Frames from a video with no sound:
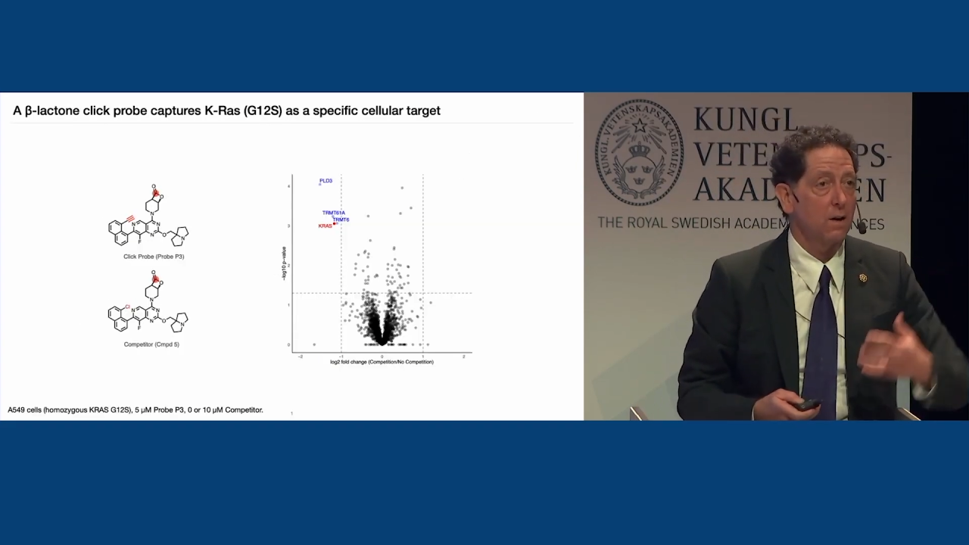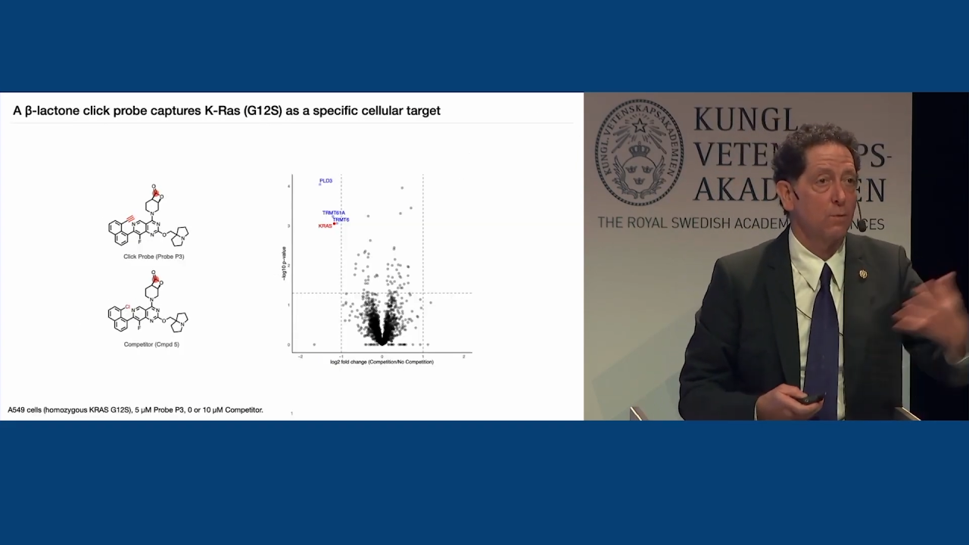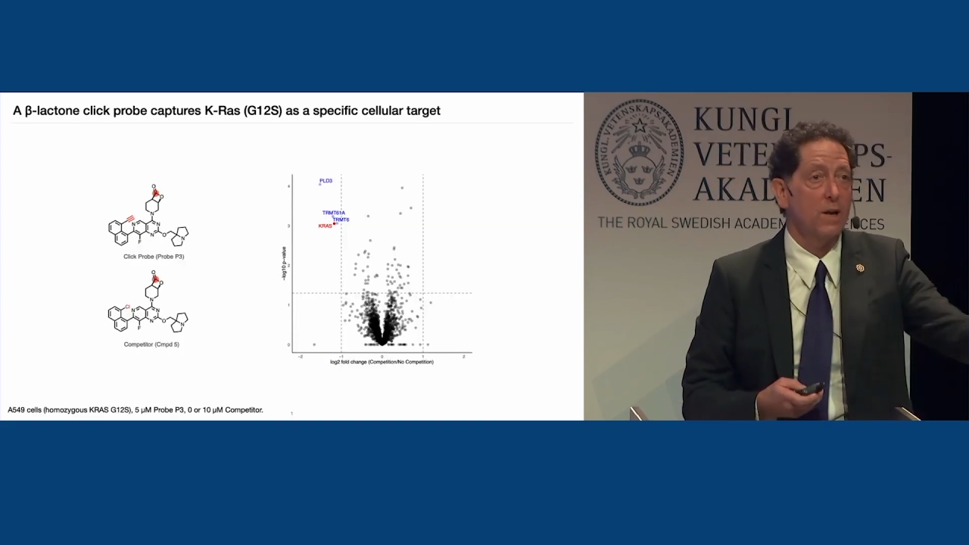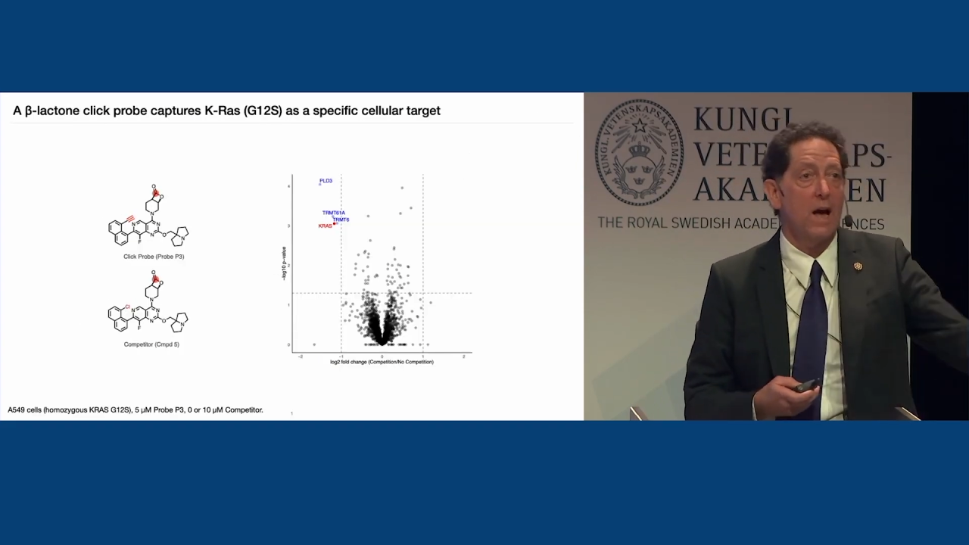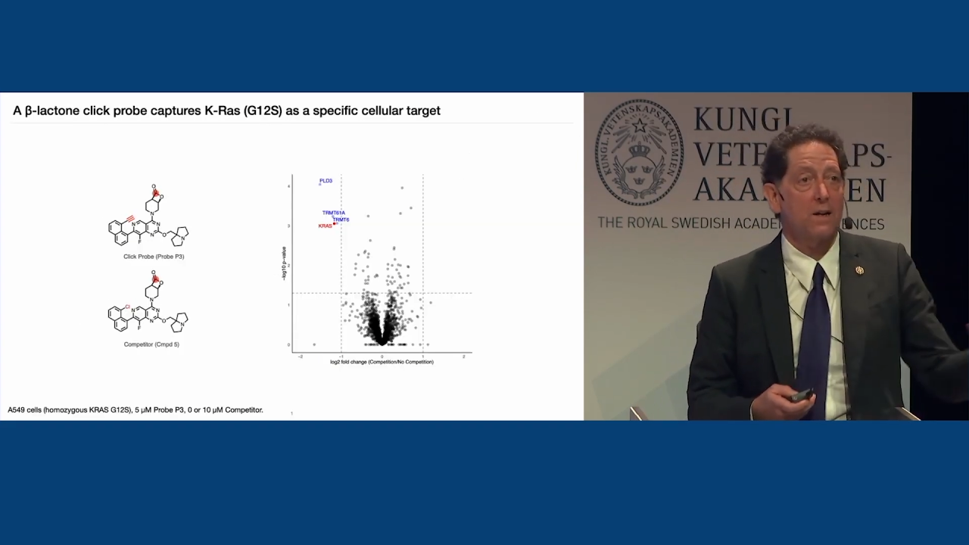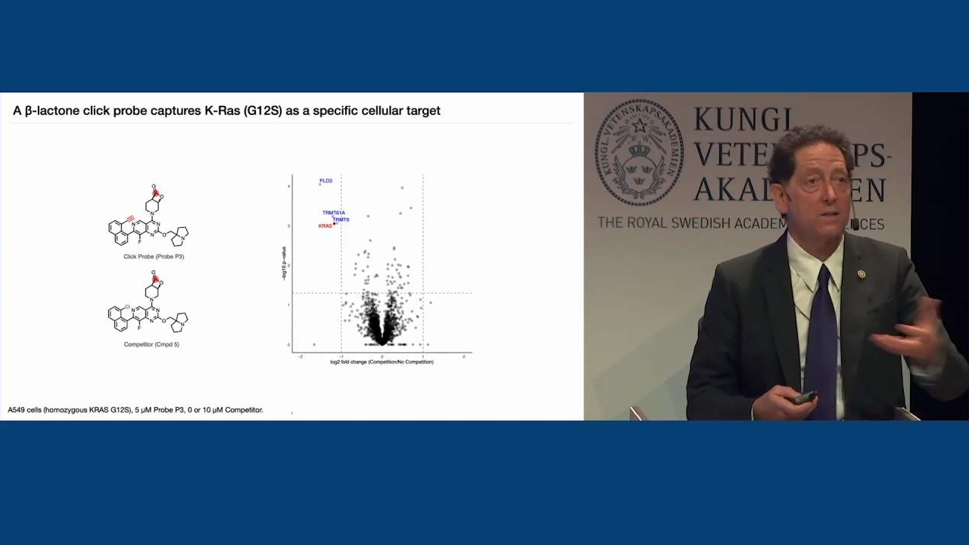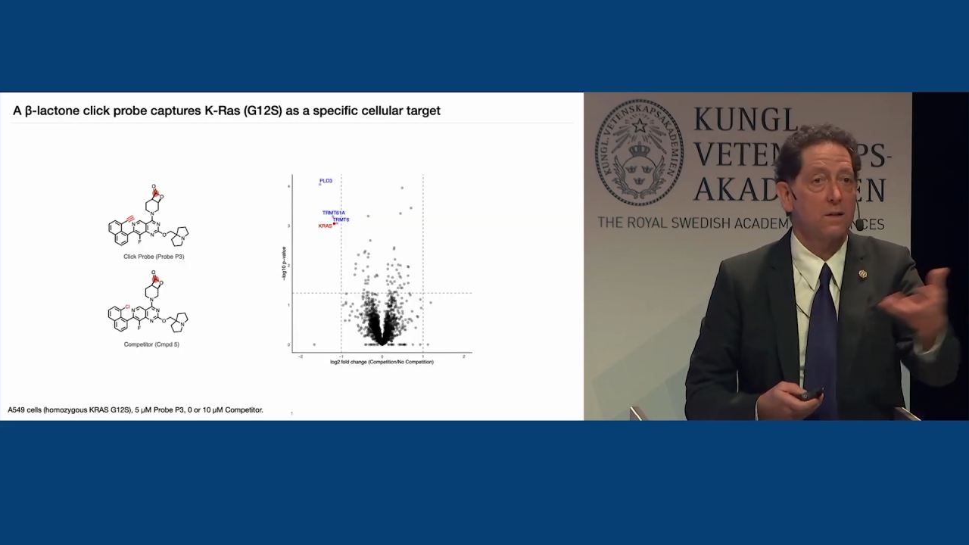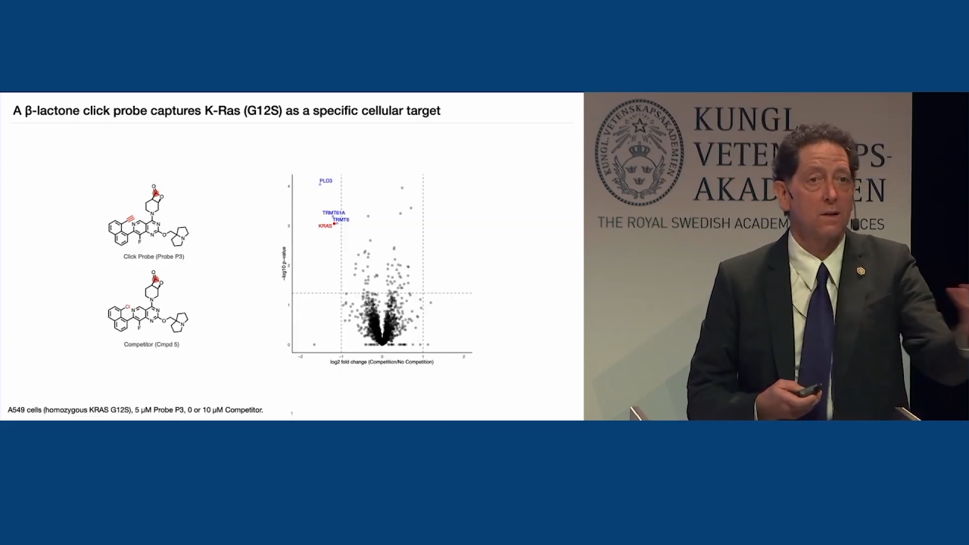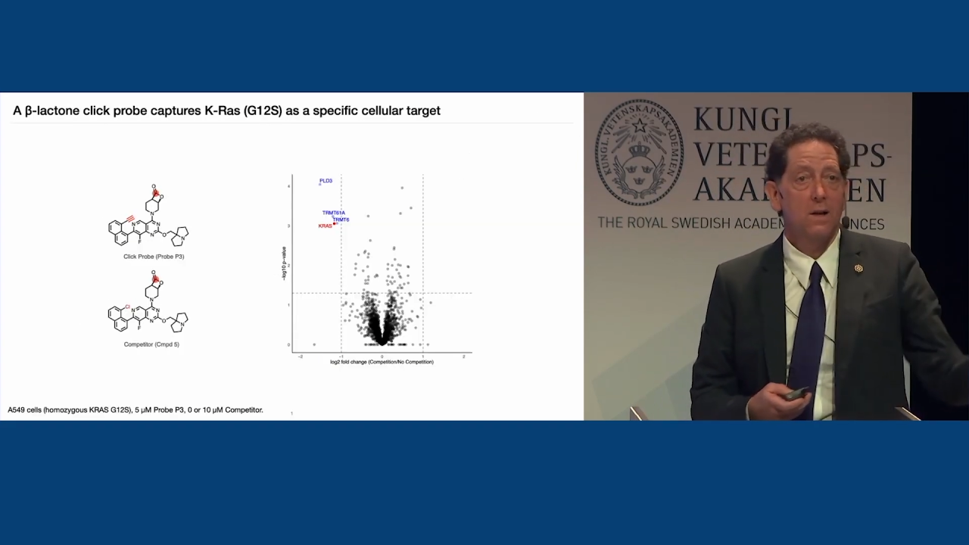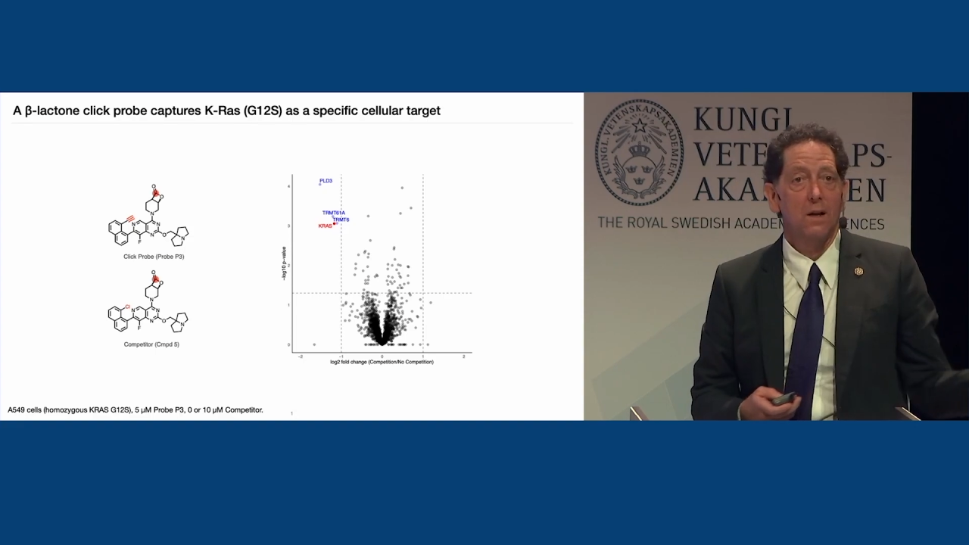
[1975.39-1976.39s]
a
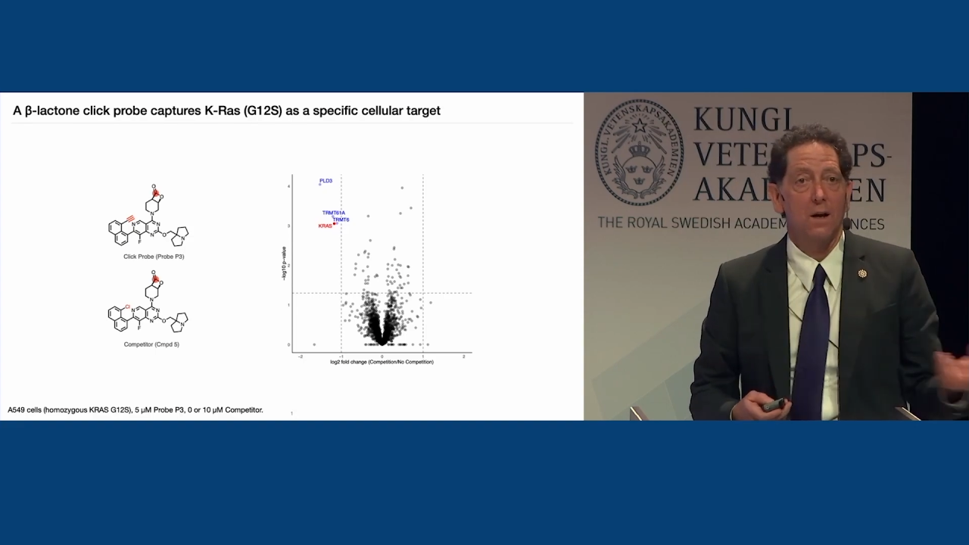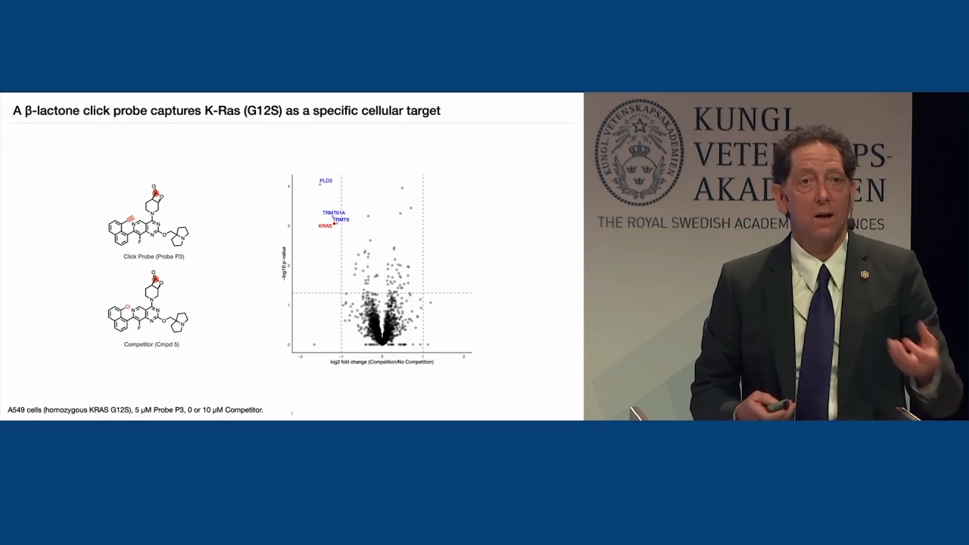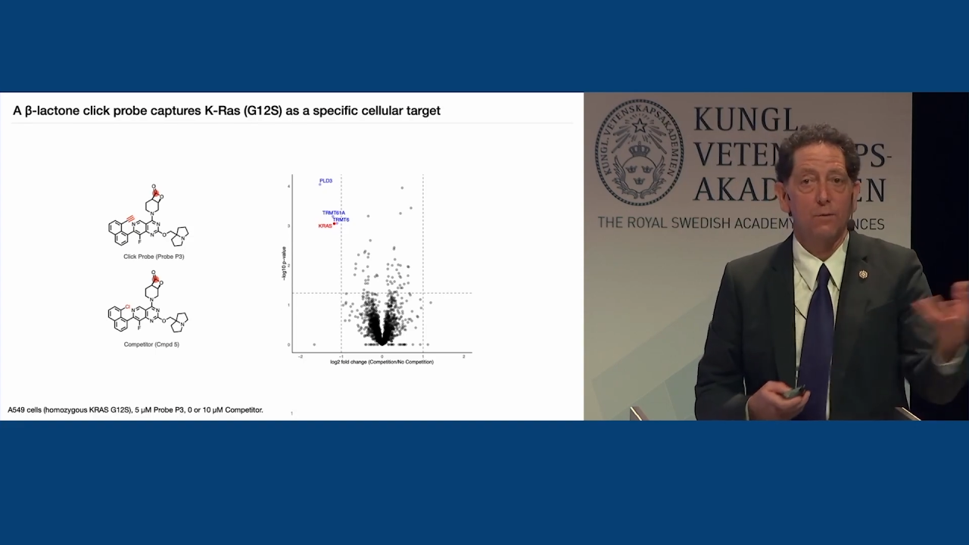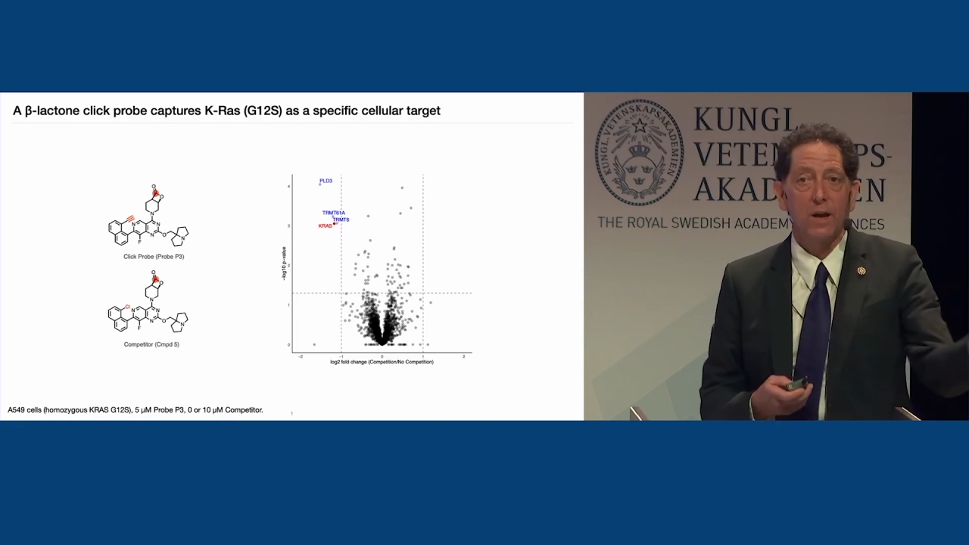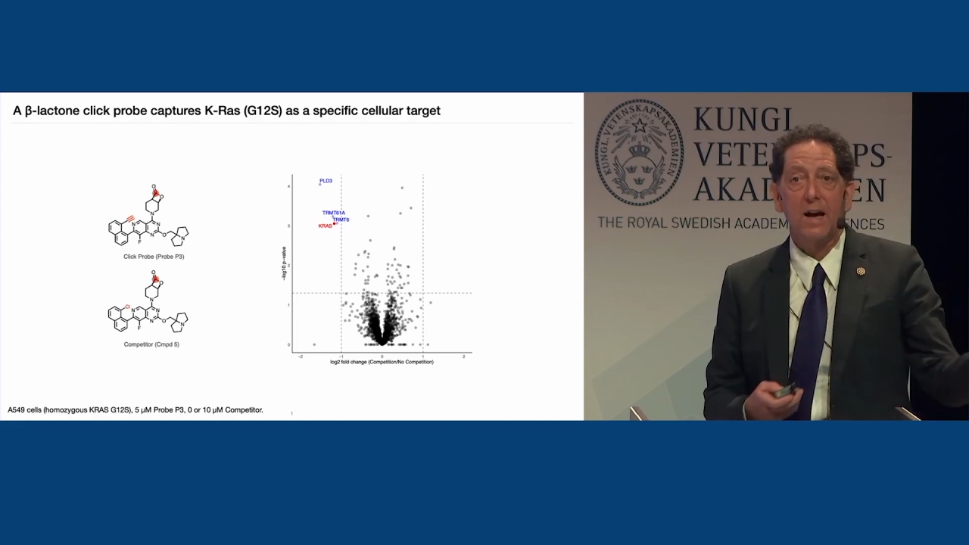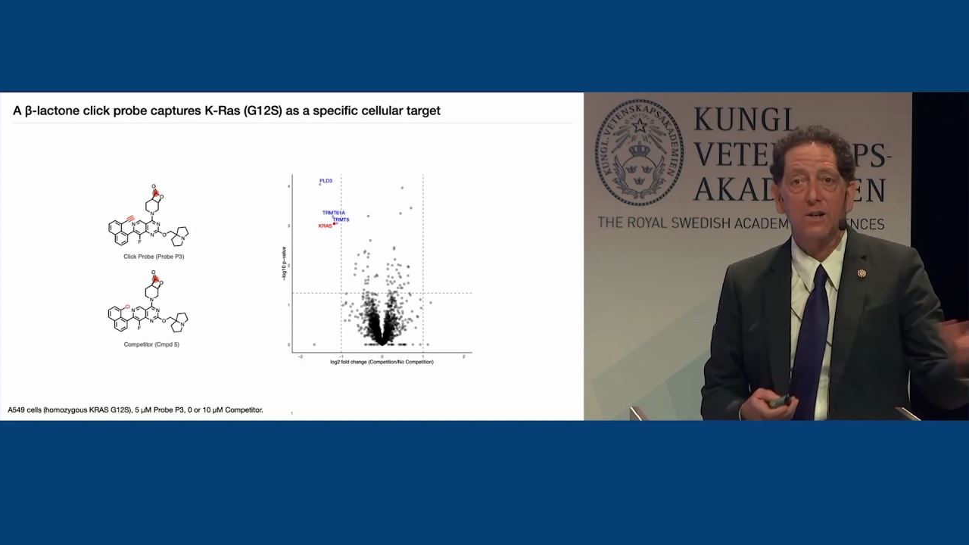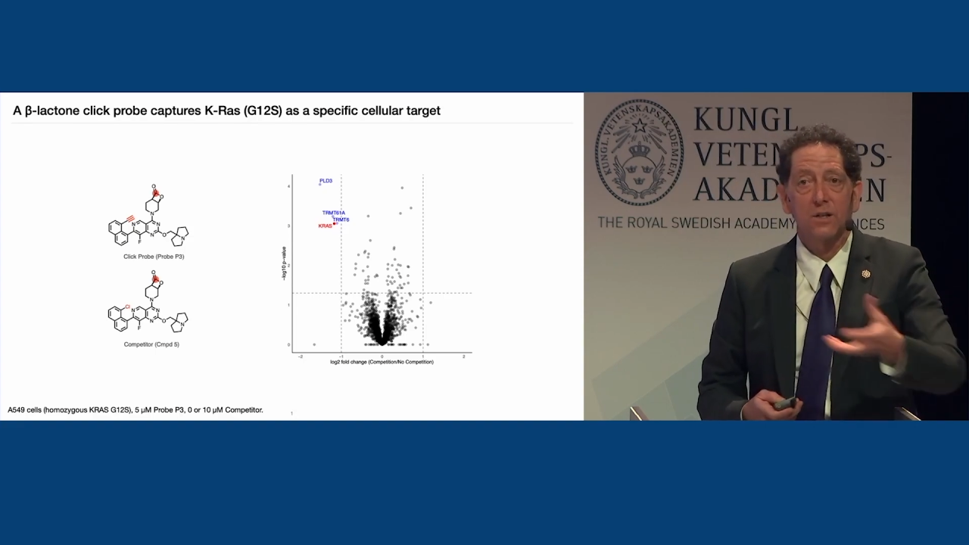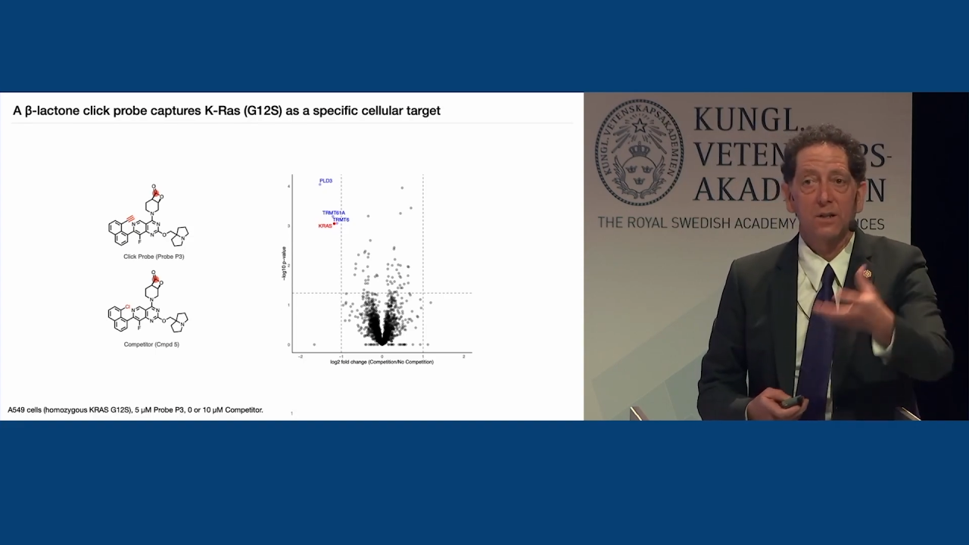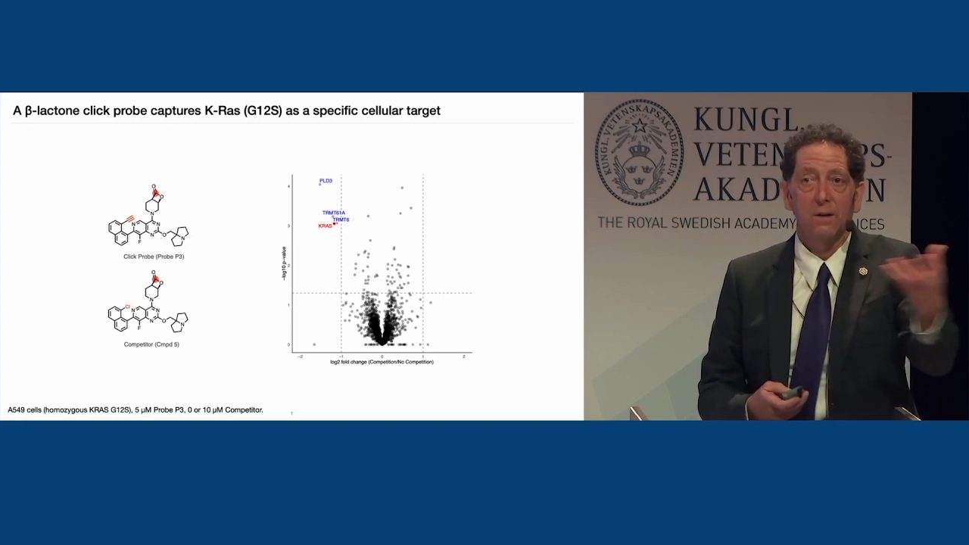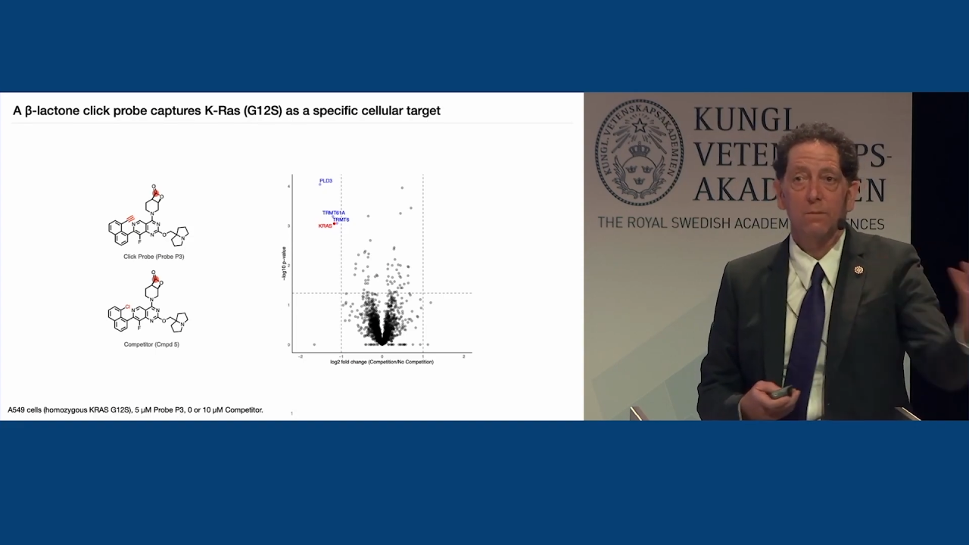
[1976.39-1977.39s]
reaction that